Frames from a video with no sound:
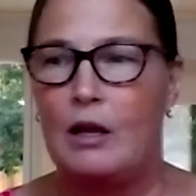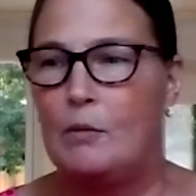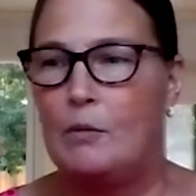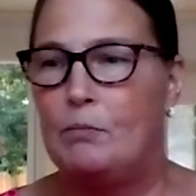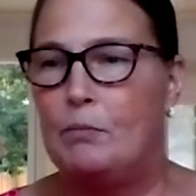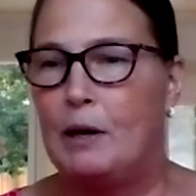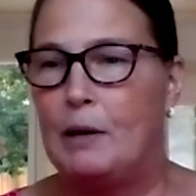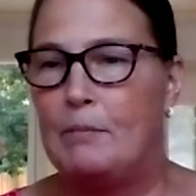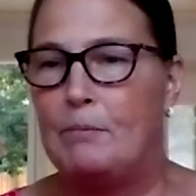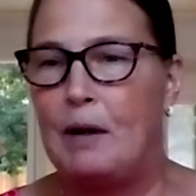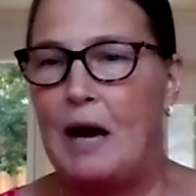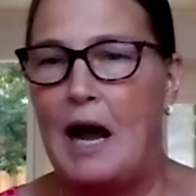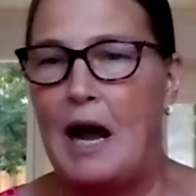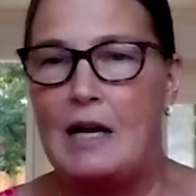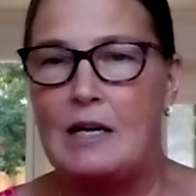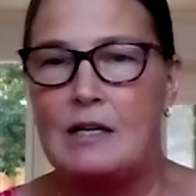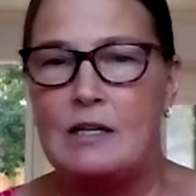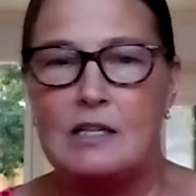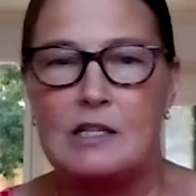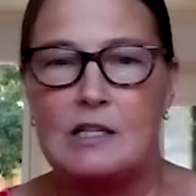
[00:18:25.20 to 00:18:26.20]
But
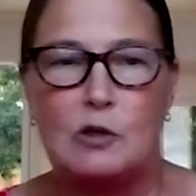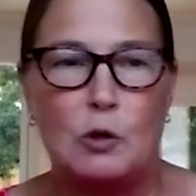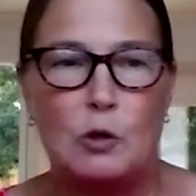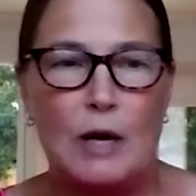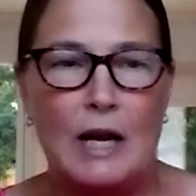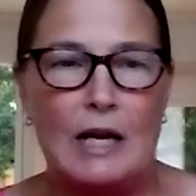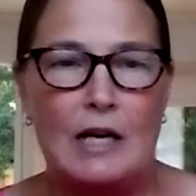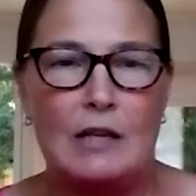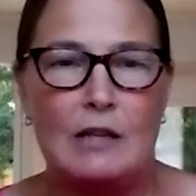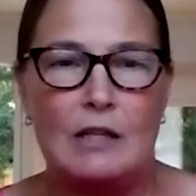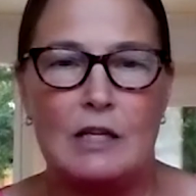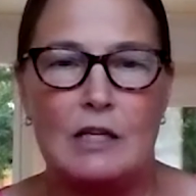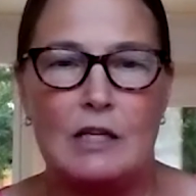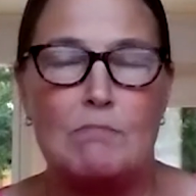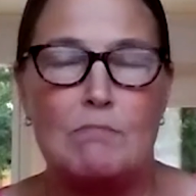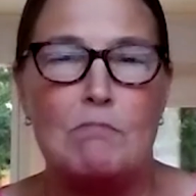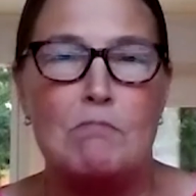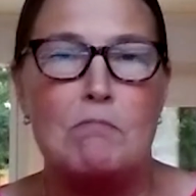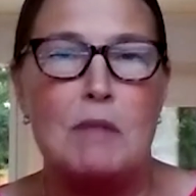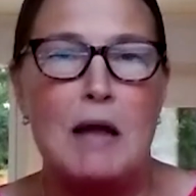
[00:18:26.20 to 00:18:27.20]
Biden has created these
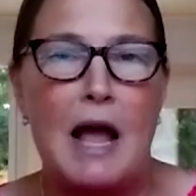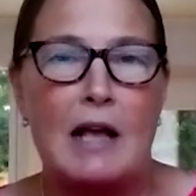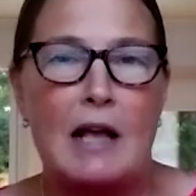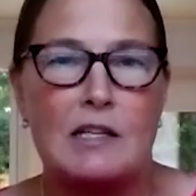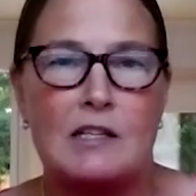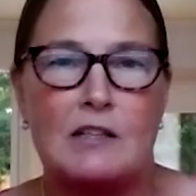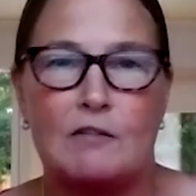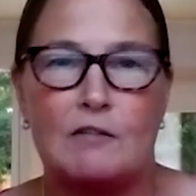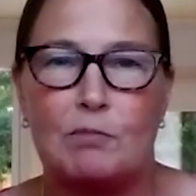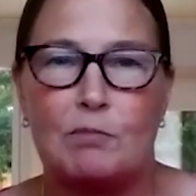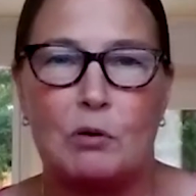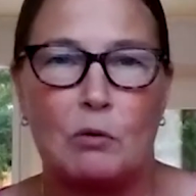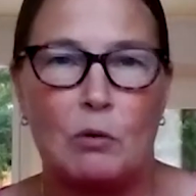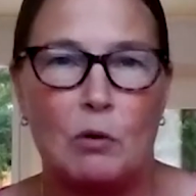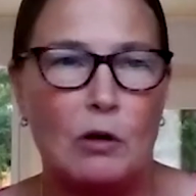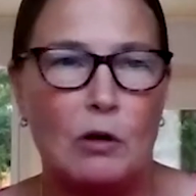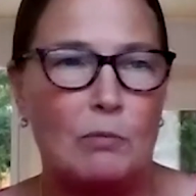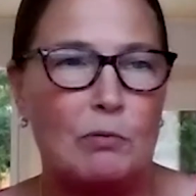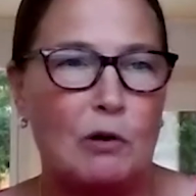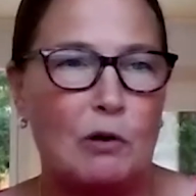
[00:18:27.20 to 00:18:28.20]
massive
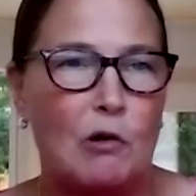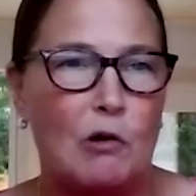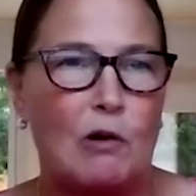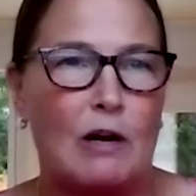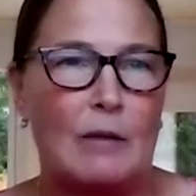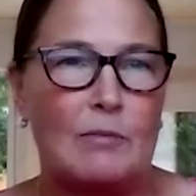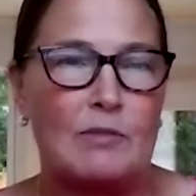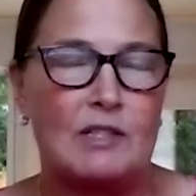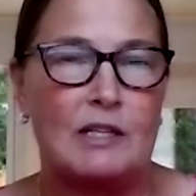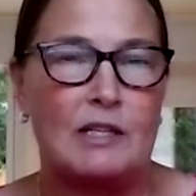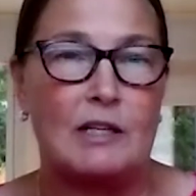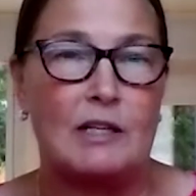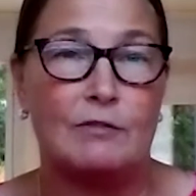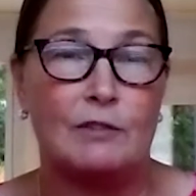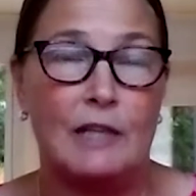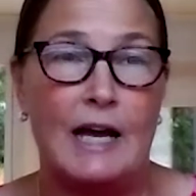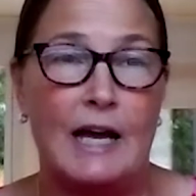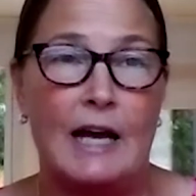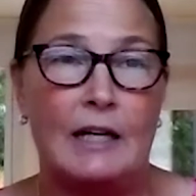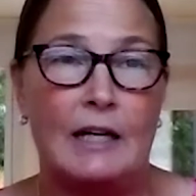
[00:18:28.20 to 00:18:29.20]
parole programs that have
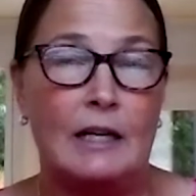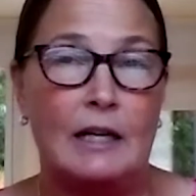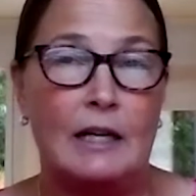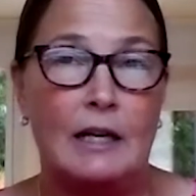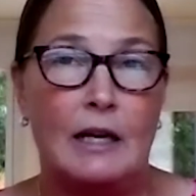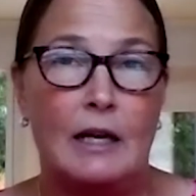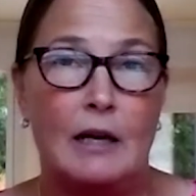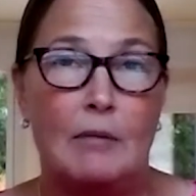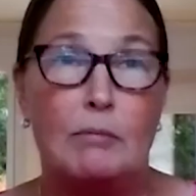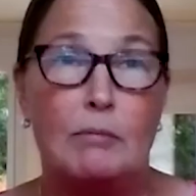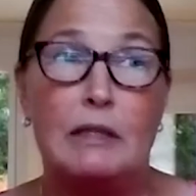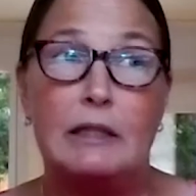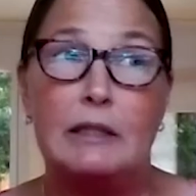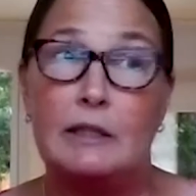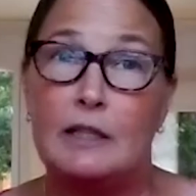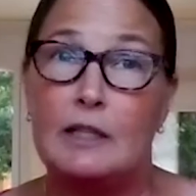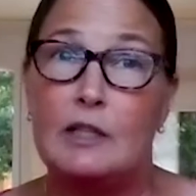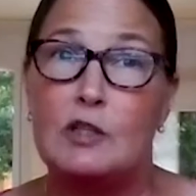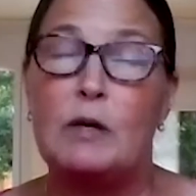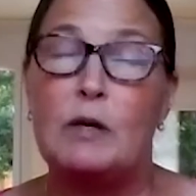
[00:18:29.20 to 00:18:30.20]
let
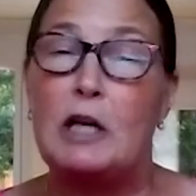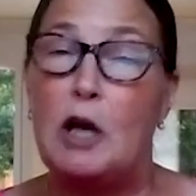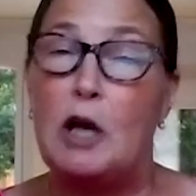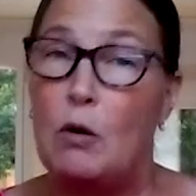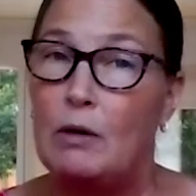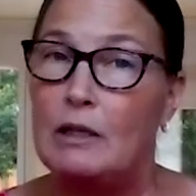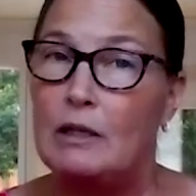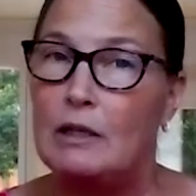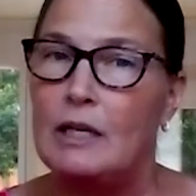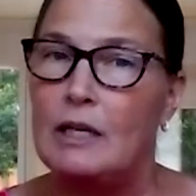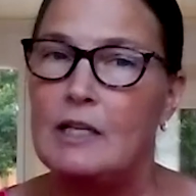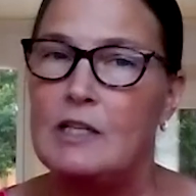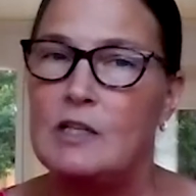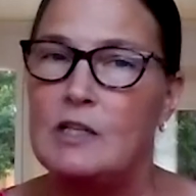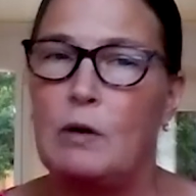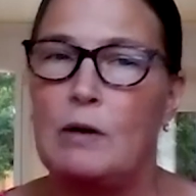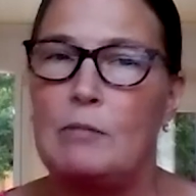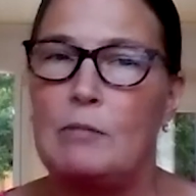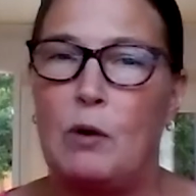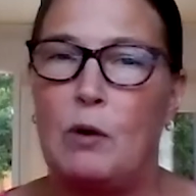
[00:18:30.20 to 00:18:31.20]
millions, we know at least
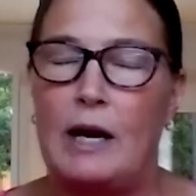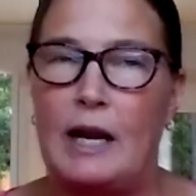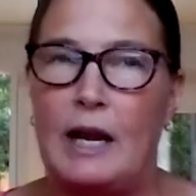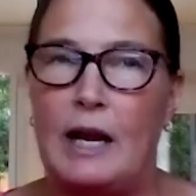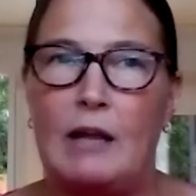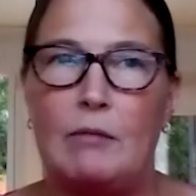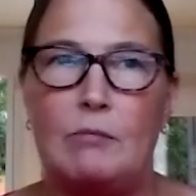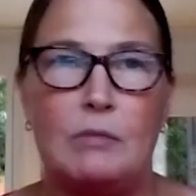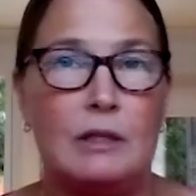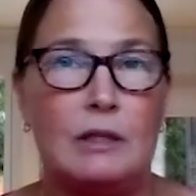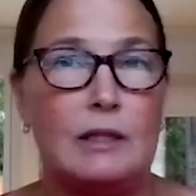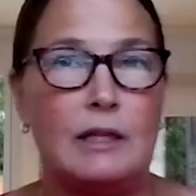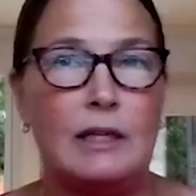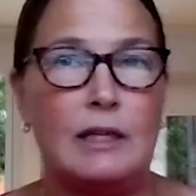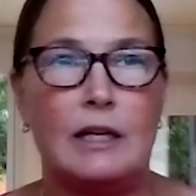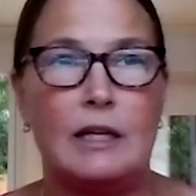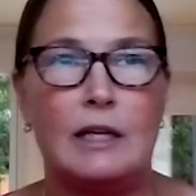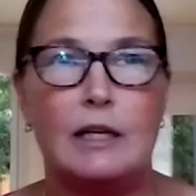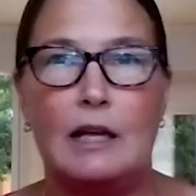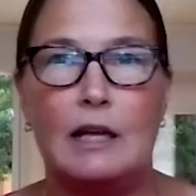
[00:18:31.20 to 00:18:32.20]
1.8
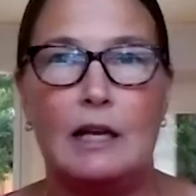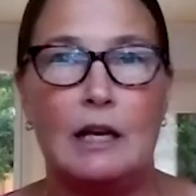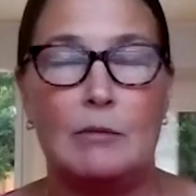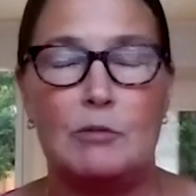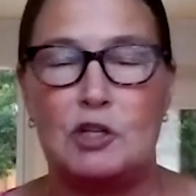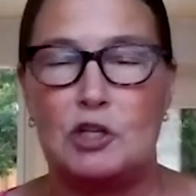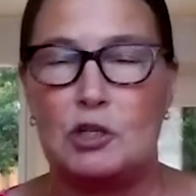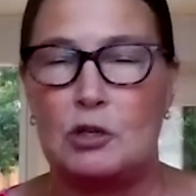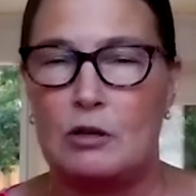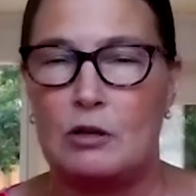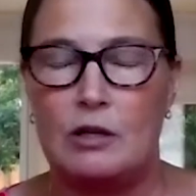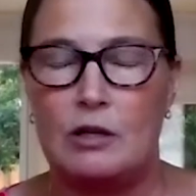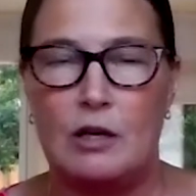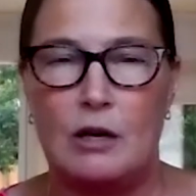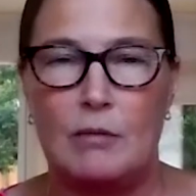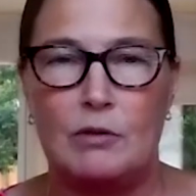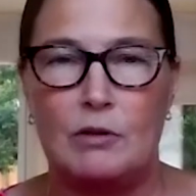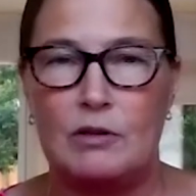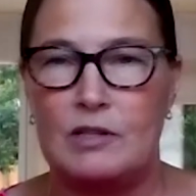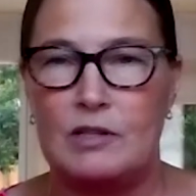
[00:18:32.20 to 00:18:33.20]
million, and I'm sure the
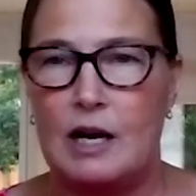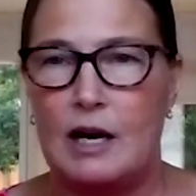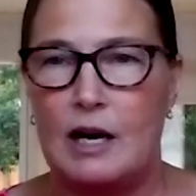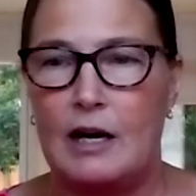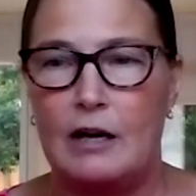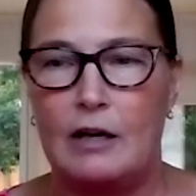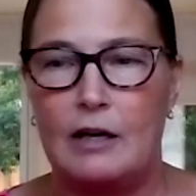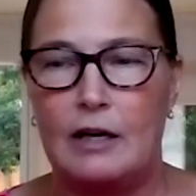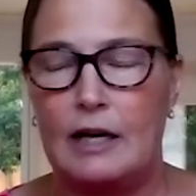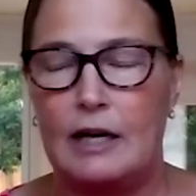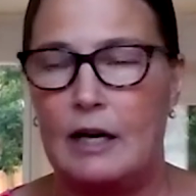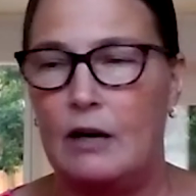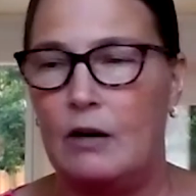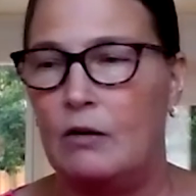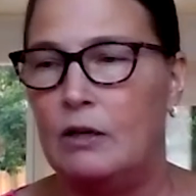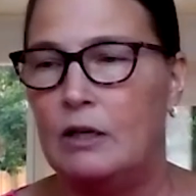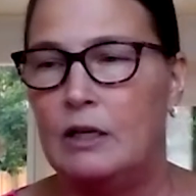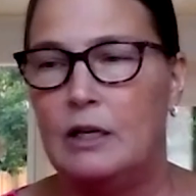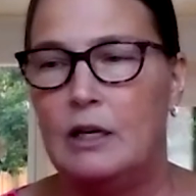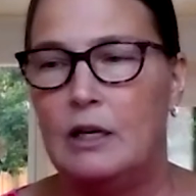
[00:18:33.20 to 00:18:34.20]
number is higher now,